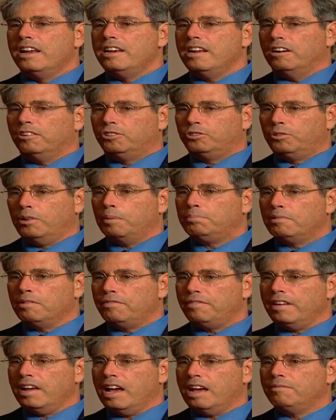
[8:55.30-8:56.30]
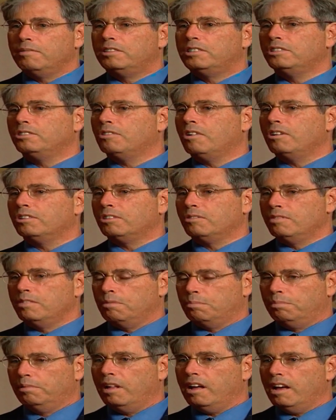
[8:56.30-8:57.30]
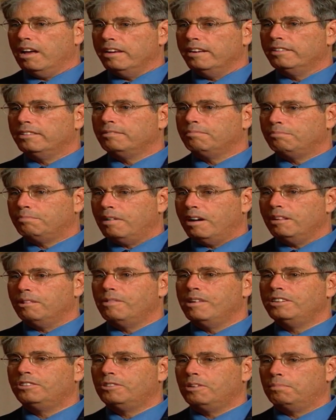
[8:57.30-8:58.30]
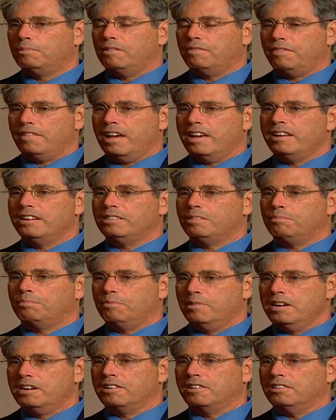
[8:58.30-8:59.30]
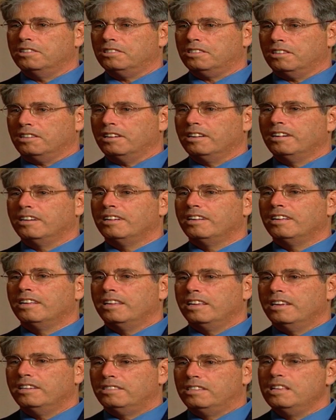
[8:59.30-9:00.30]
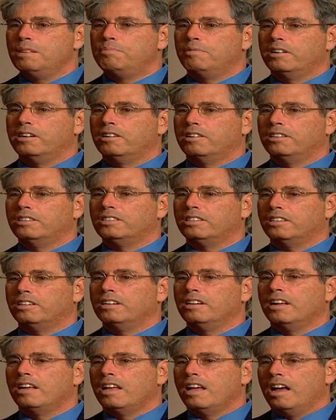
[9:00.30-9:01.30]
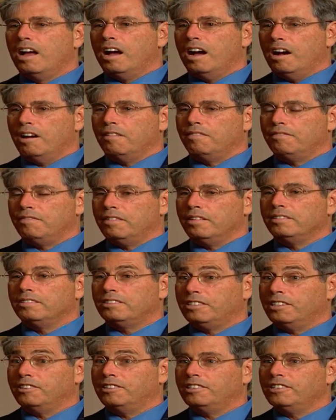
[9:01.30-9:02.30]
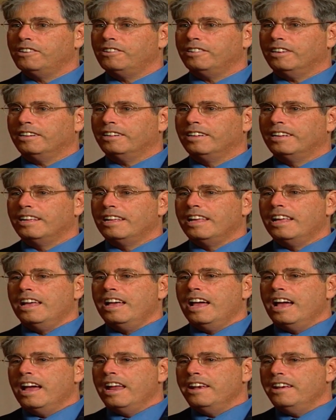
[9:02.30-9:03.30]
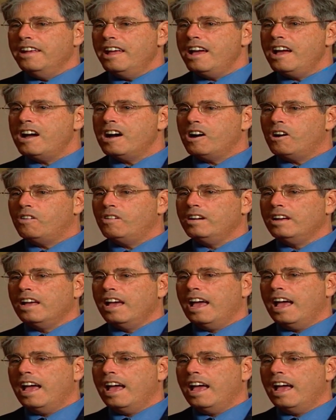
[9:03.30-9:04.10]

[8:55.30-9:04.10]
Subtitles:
Now, tryptophan, which is also in the blood, by the way, tryptophan is the precursor of serotonin, now